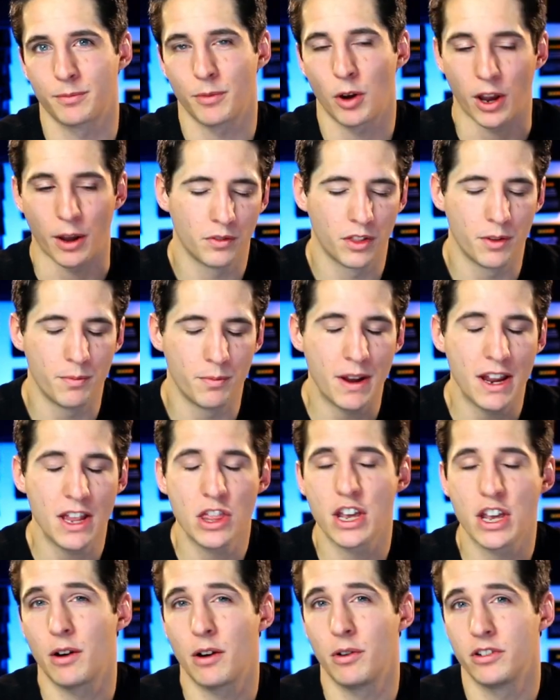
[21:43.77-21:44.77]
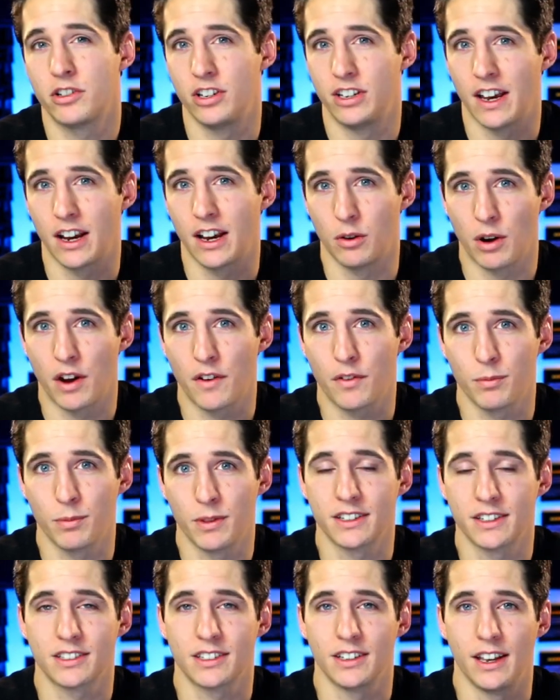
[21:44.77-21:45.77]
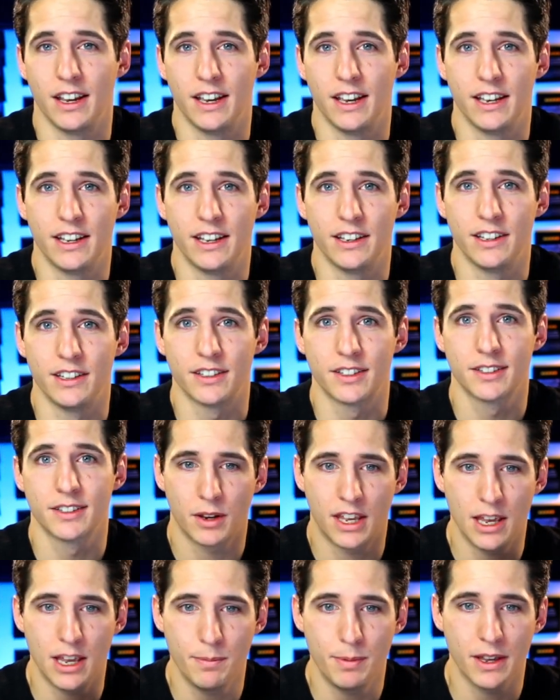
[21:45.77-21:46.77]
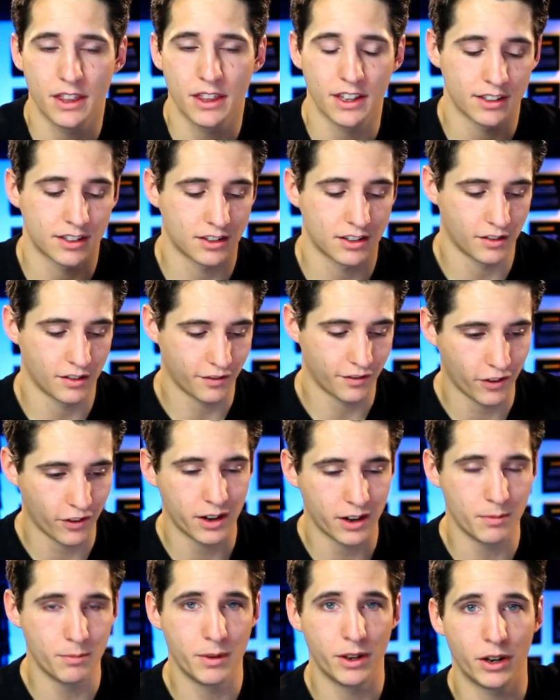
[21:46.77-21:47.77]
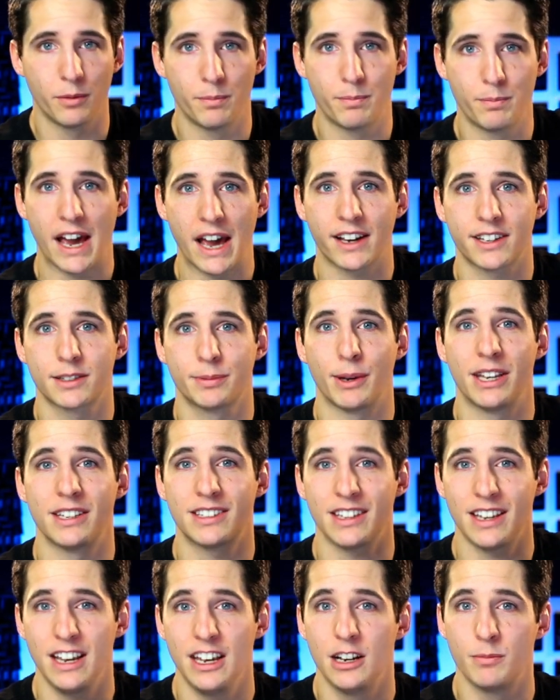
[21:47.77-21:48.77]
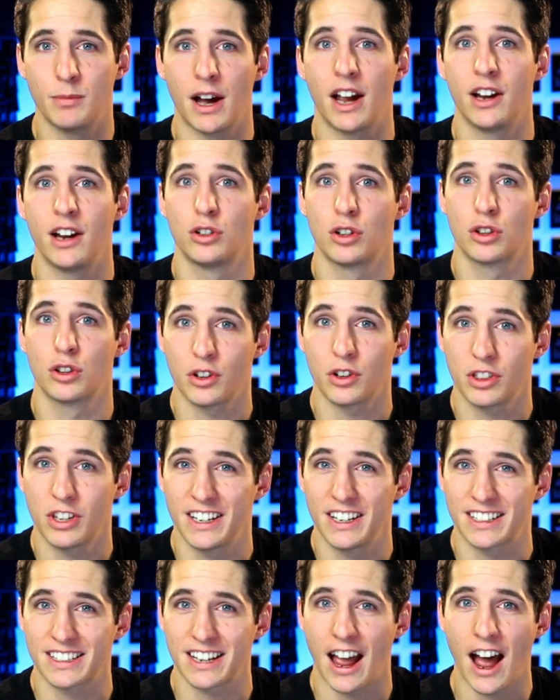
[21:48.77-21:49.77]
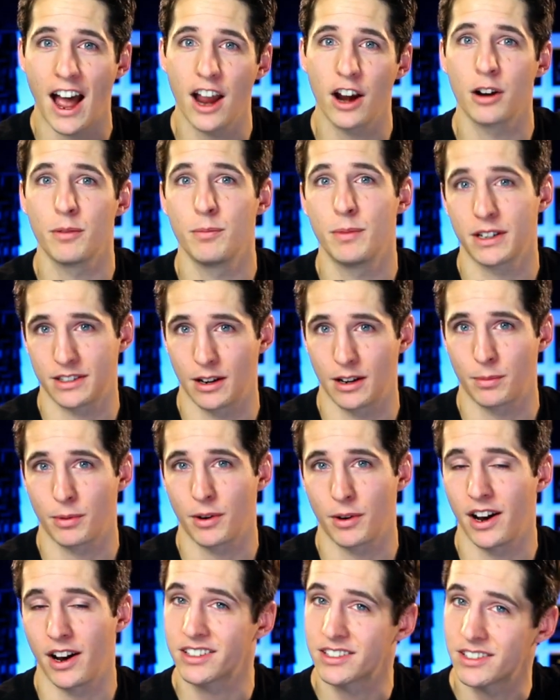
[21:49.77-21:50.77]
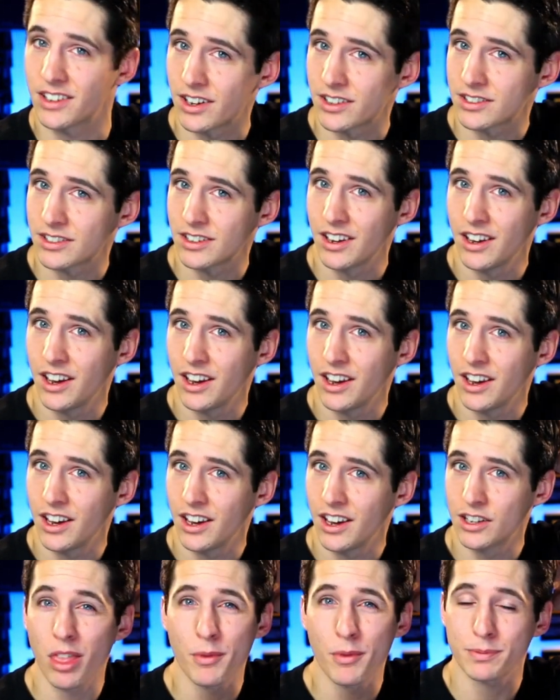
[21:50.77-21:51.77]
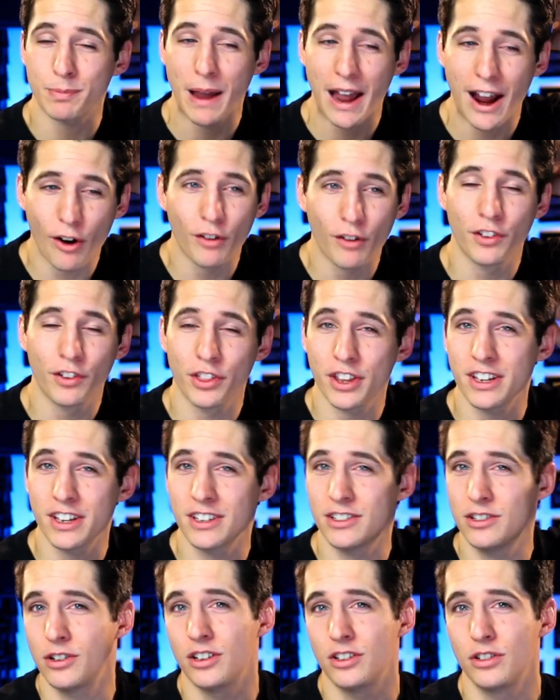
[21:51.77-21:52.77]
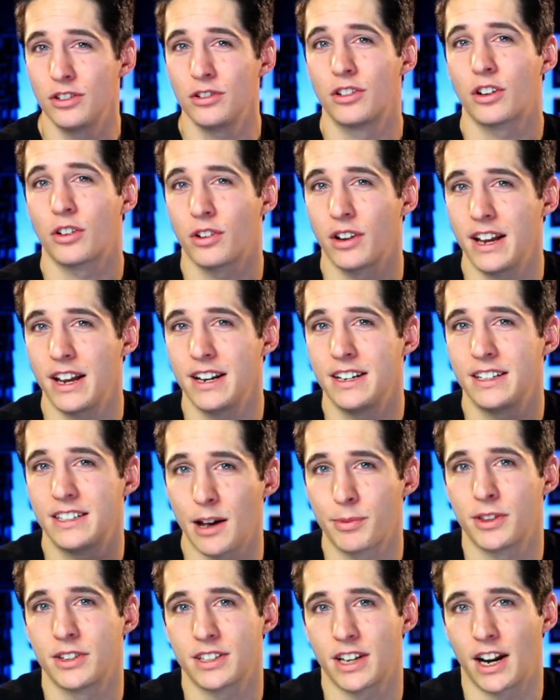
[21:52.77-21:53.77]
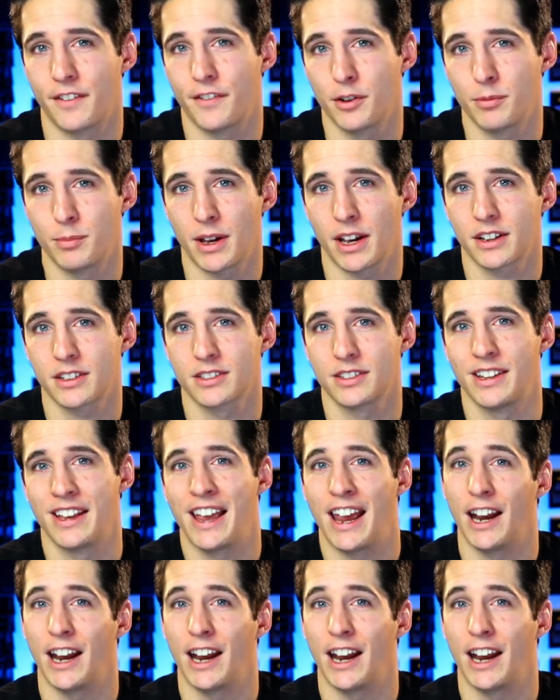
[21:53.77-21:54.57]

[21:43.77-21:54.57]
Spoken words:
Okay, the main thing I want you to take away from this is keeping this front, middle, back space in mind throughout the entire mixing process is one of the most powerful things you can do to create depth inside of your mix.